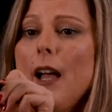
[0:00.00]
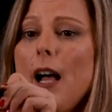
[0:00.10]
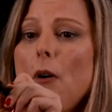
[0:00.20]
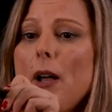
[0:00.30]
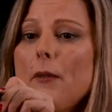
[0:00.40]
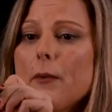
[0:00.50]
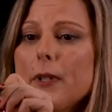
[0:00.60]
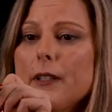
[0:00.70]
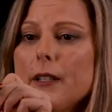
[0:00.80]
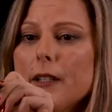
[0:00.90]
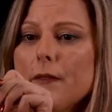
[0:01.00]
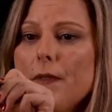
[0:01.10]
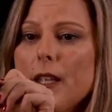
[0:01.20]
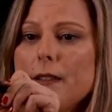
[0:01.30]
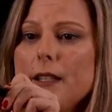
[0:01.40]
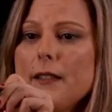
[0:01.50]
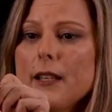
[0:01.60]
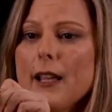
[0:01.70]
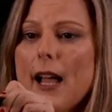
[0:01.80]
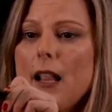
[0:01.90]
However, with
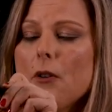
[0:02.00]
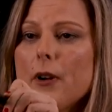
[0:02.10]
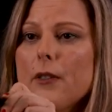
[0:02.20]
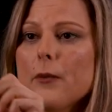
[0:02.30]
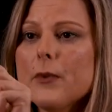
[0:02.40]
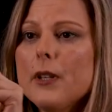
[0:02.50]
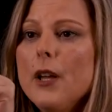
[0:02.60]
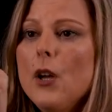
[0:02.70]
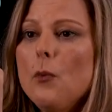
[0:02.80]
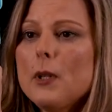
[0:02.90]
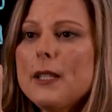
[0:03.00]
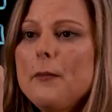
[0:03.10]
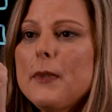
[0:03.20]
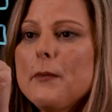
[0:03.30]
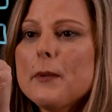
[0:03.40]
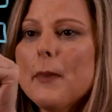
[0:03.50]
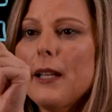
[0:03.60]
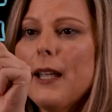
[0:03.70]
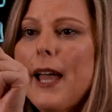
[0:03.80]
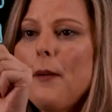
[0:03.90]
existing algorithms, what sometimes
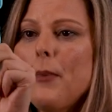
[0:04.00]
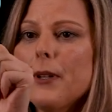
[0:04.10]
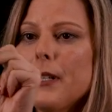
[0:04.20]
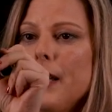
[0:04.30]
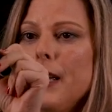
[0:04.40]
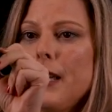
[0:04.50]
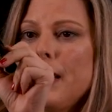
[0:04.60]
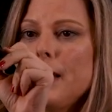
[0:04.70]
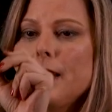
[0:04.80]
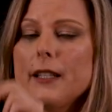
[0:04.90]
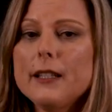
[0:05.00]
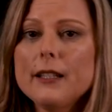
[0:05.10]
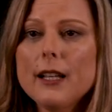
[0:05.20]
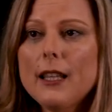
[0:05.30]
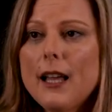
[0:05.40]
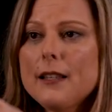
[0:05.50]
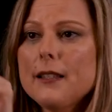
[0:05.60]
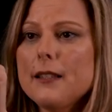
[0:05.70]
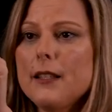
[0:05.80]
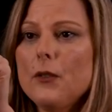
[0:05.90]
might happen is that the
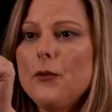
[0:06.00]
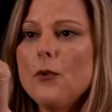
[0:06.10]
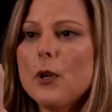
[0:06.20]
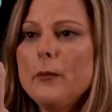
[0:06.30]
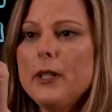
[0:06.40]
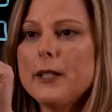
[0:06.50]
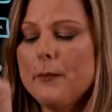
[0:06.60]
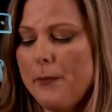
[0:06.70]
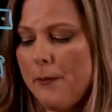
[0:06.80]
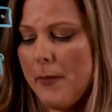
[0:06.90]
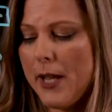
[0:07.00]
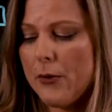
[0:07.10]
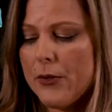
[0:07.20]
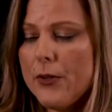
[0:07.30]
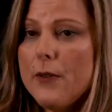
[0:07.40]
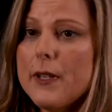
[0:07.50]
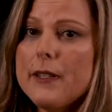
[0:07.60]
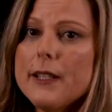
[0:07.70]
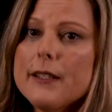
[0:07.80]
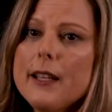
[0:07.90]
classes that form these
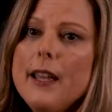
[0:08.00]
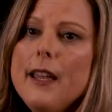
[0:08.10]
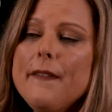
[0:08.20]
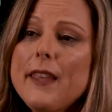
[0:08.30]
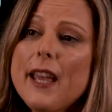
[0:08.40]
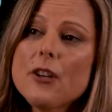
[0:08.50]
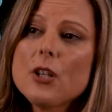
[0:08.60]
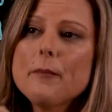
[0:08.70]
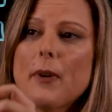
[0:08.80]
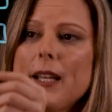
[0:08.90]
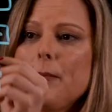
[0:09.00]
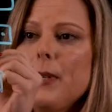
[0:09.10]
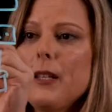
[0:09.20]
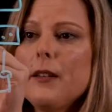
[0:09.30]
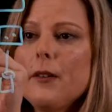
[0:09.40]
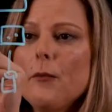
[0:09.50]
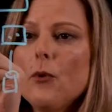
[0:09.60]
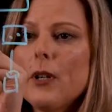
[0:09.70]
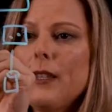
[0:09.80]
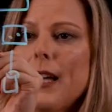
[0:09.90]
microservices, they actually might be
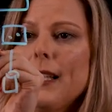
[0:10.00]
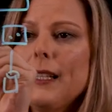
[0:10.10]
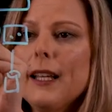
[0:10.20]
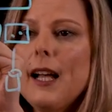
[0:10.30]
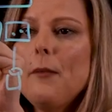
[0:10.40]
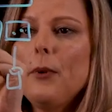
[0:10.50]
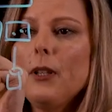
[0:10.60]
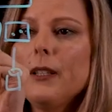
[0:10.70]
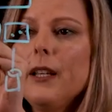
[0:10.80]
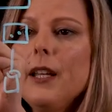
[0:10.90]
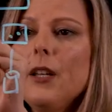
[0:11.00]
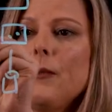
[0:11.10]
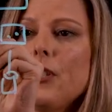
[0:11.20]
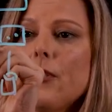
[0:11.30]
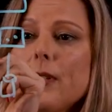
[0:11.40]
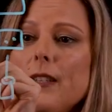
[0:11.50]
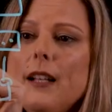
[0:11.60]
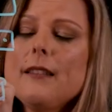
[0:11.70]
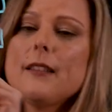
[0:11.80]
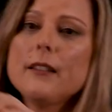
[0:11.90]
more tightly coupled, which
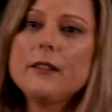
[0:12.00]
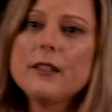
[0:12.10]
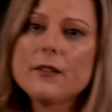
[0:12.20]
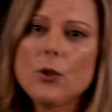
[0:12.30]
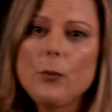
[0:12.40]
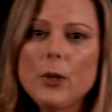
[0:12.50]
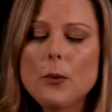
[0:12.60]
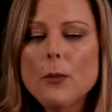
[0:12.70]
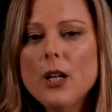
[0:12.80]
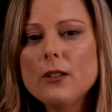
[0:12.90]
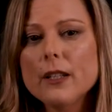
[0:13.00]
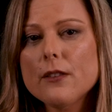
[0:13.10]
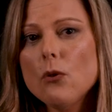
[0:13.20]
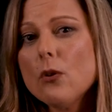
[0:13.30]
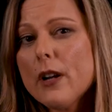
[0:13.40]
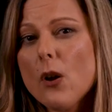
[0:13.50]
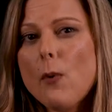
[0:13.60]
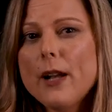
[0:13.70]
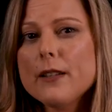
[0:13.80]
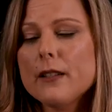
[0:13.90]
results in a distributed monolith or
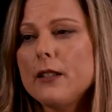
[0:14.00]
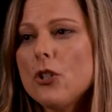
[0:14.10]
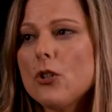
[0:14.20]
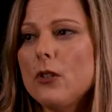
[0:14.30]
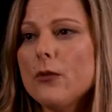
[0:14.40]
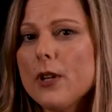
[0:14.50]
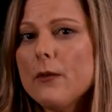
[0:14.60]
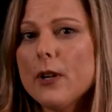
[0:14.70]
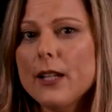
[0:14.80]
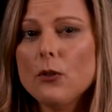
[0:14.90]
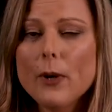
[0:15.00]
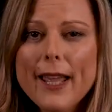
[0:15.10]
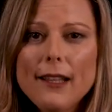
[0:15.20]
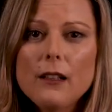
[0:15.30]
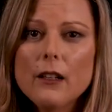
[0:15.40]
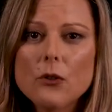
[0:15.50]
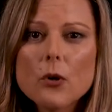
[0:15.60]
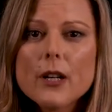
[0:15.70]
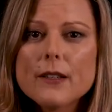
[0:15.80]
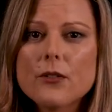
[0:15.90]
requires additional rewrite to handle and
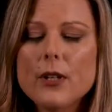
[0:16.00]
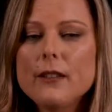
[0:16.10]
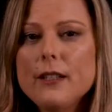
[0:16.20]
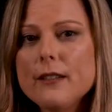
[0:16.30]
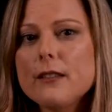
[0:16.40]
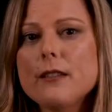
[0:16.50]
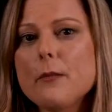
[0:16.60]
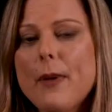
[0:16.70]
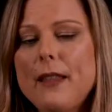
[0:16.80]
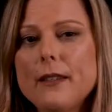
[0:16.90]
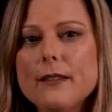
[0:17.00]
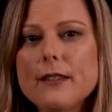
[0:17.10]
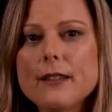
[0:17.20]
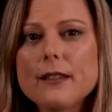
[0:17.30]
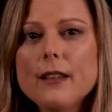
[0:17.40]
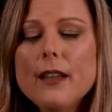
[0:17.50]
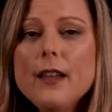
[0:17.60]
orchestrate these dependencies.